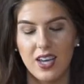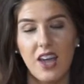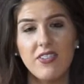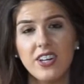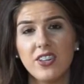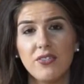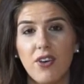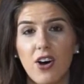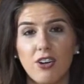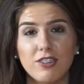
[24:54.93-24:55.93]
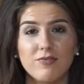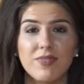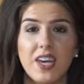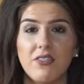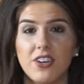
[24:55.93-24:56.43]
even in the fall,
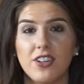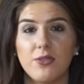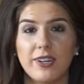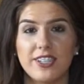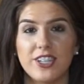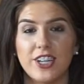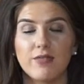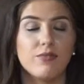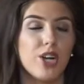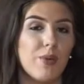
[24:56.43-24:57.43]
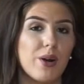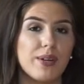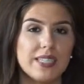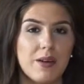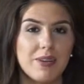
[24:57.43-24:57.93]
even in the winter, no matter
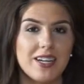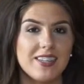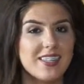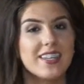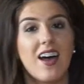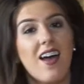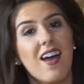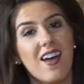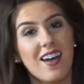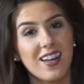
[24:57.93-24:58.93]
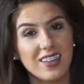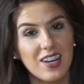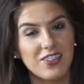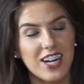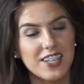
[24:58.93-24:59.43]
what time it is.
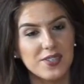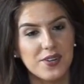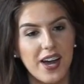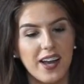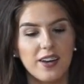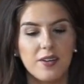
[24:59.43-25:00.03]
Love a nice red,